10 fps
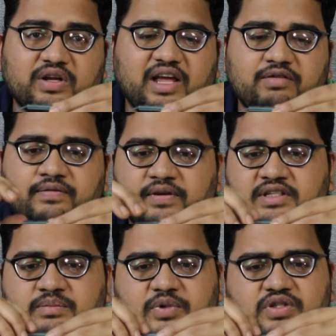can have a
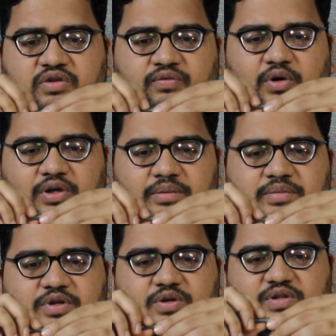fixed percent of volume
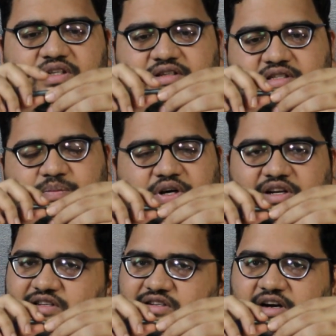using this
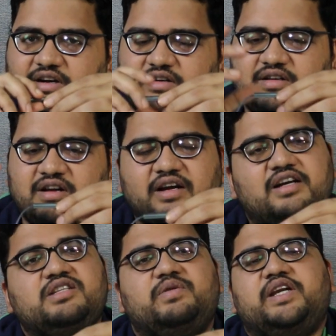particular slider.
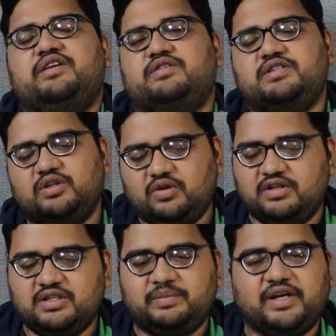It's a very interesting
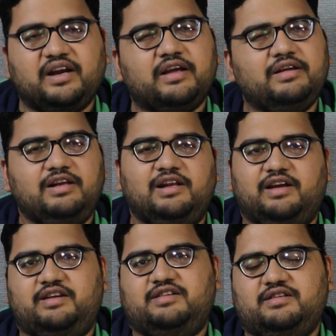concept and I really
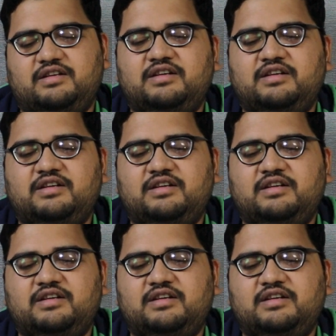like it.